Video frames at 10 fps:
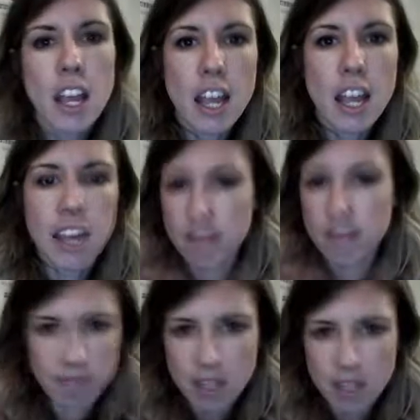And
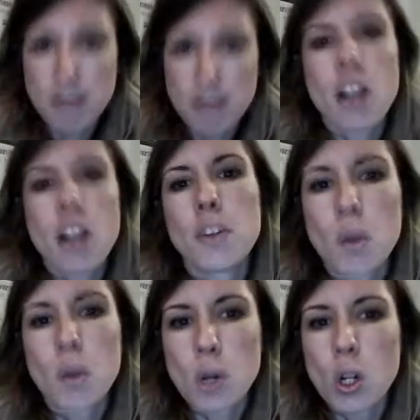it's going to be called
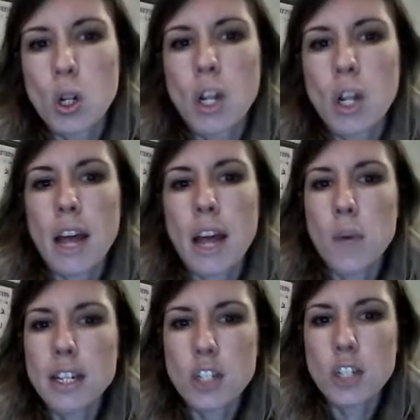normal. I
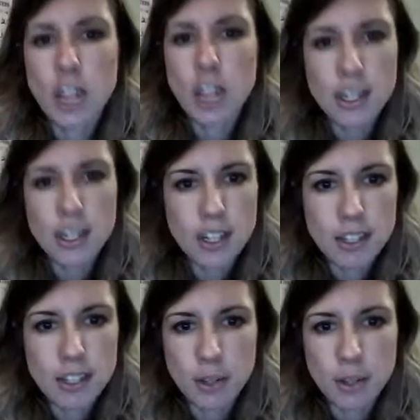want to change it
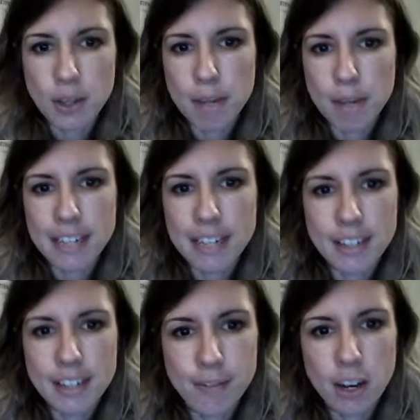so that my
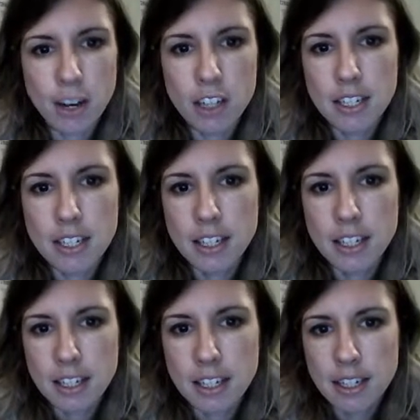default
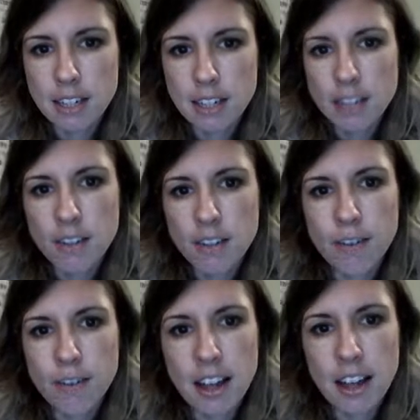
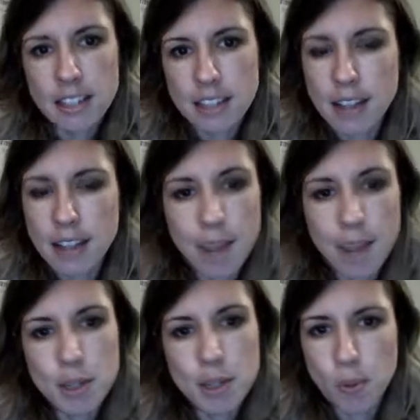font is
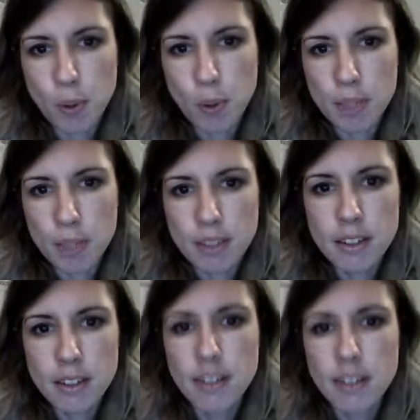Times New Roman
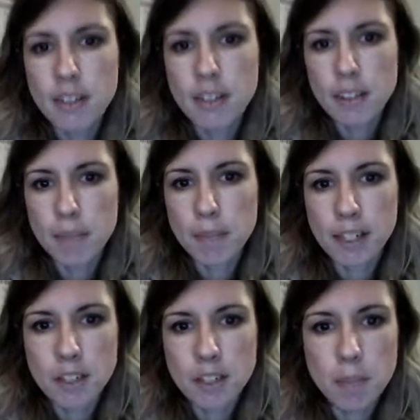
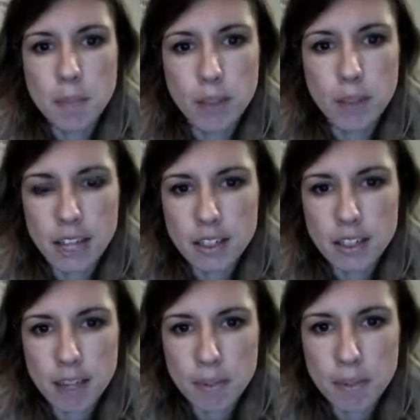because it's polite to
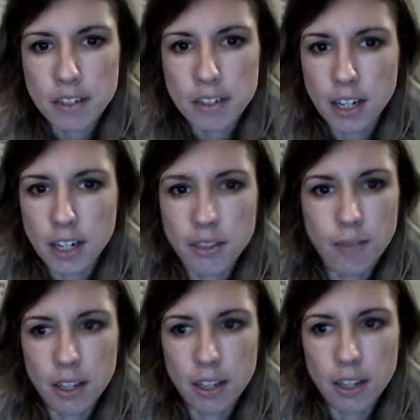type in the serif
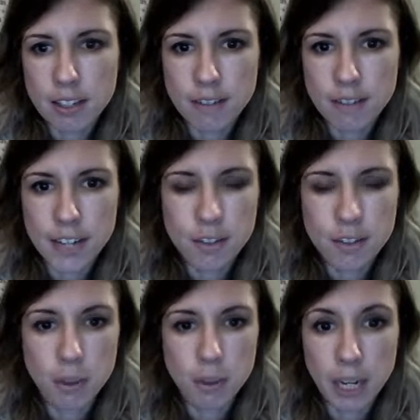font because it's faster
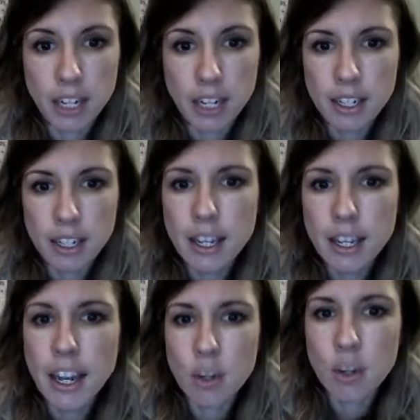to read,
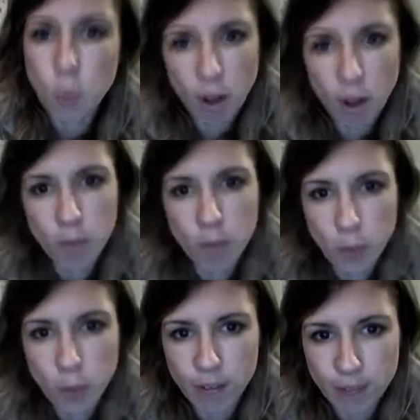and
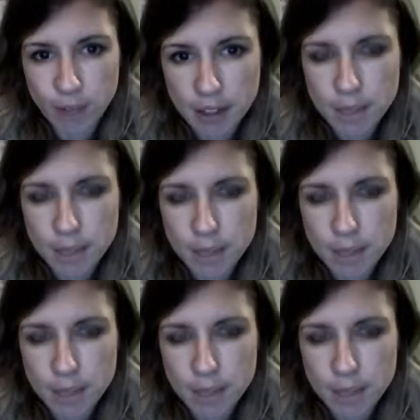12-point font.